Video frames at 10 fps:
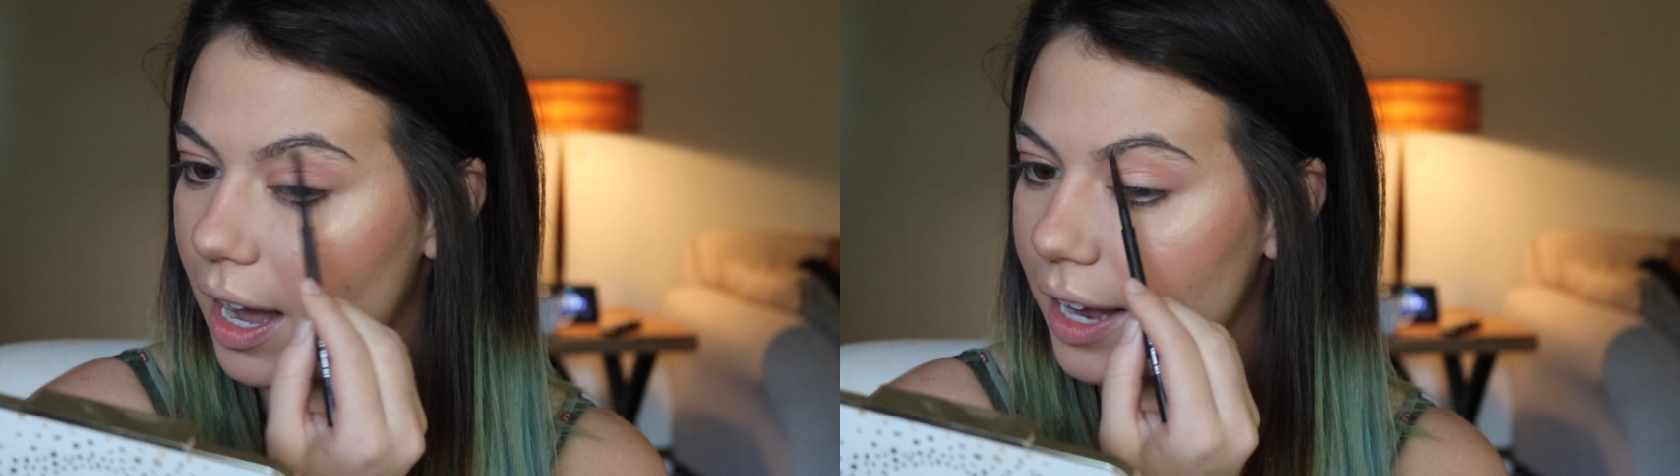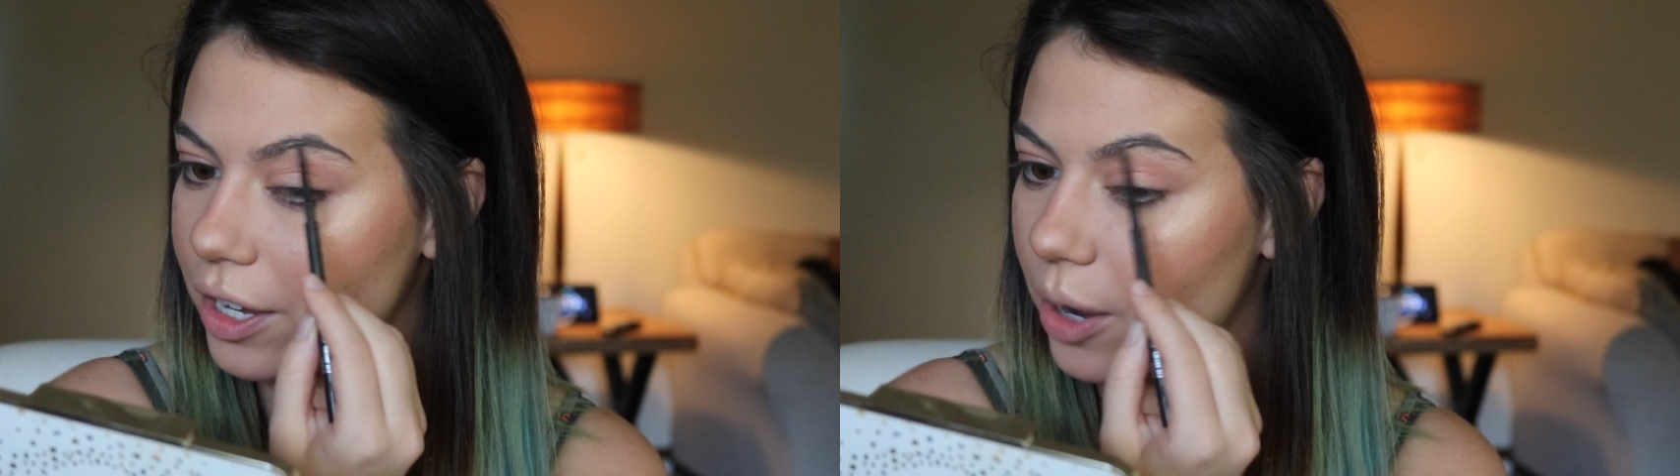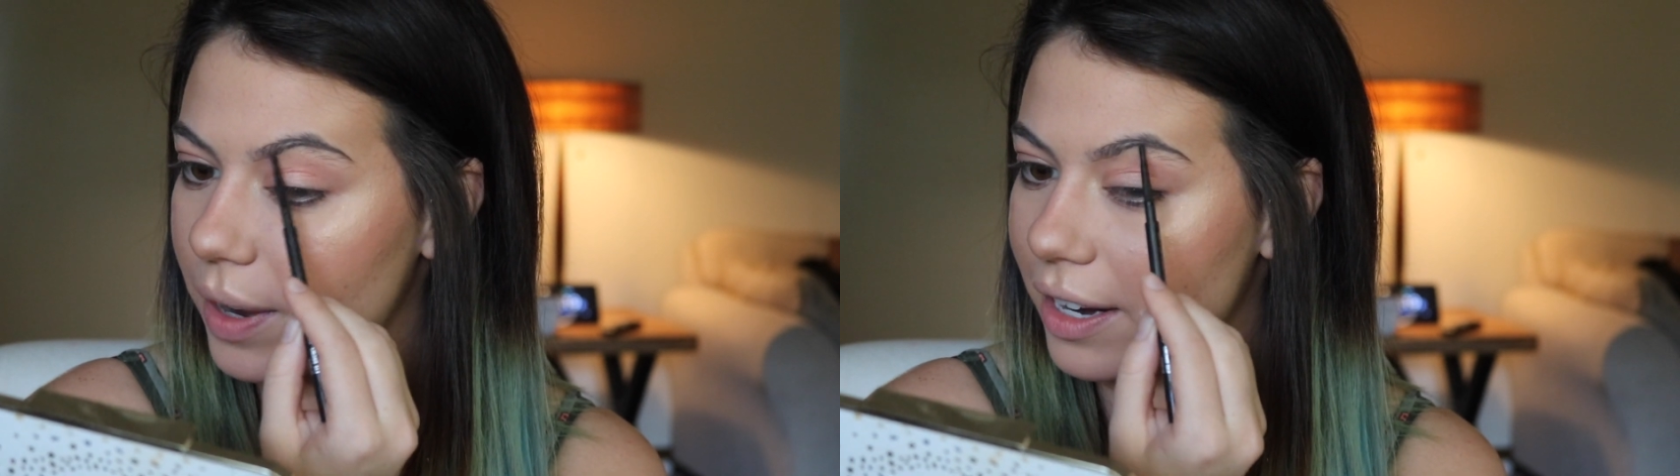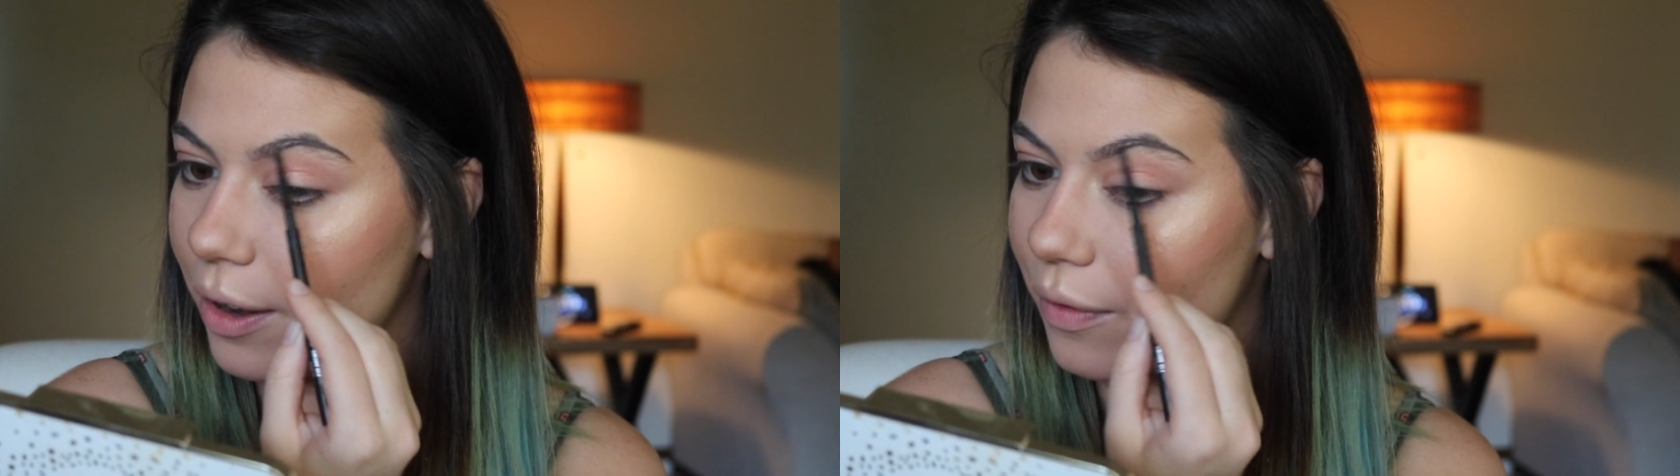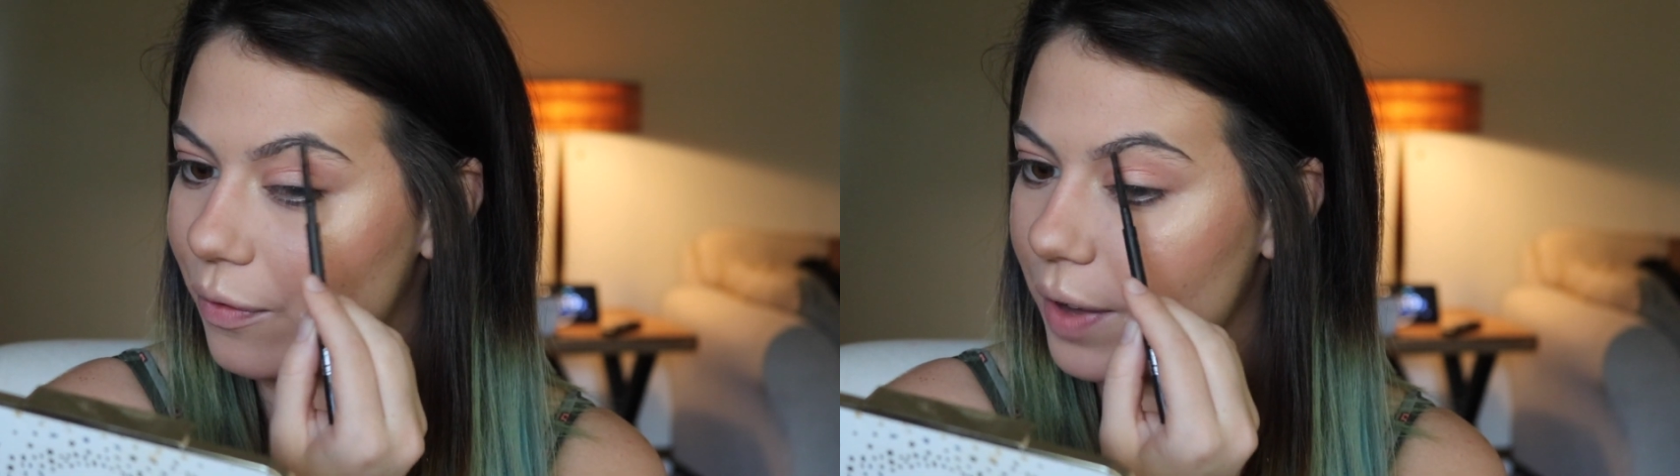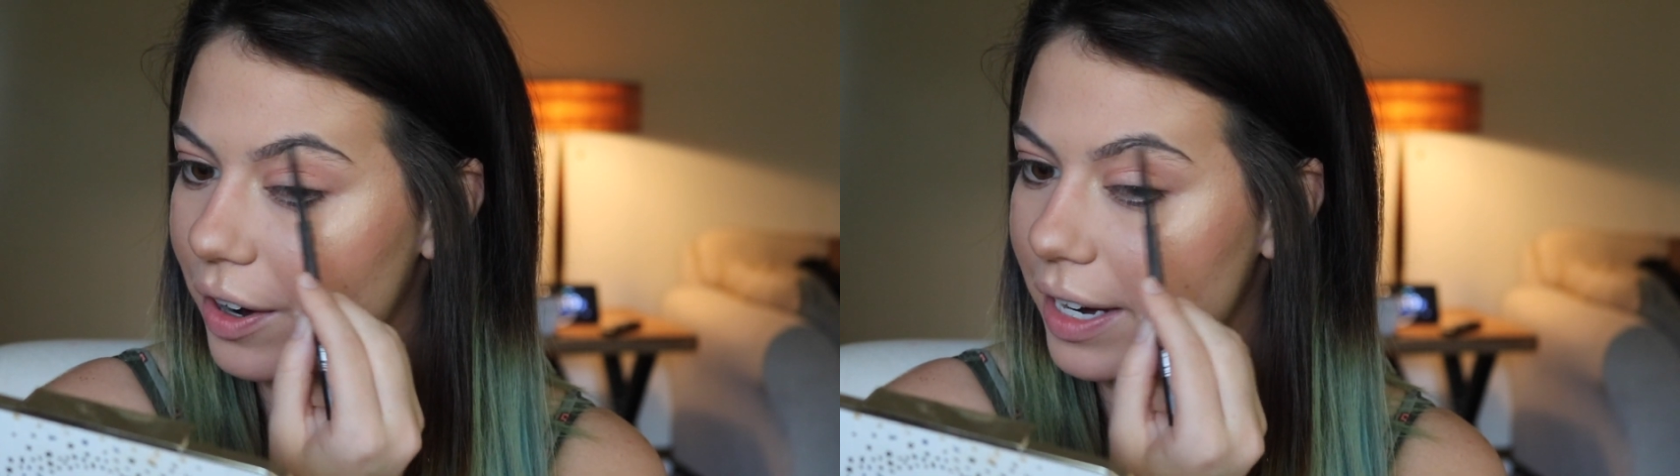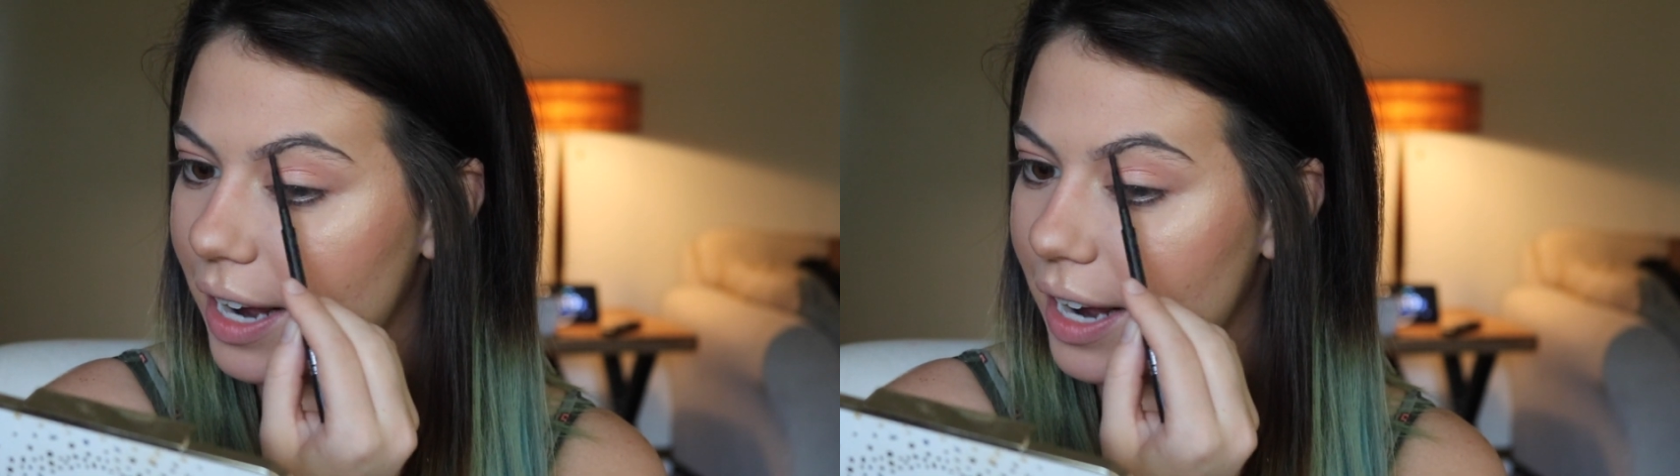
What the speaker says: I go in very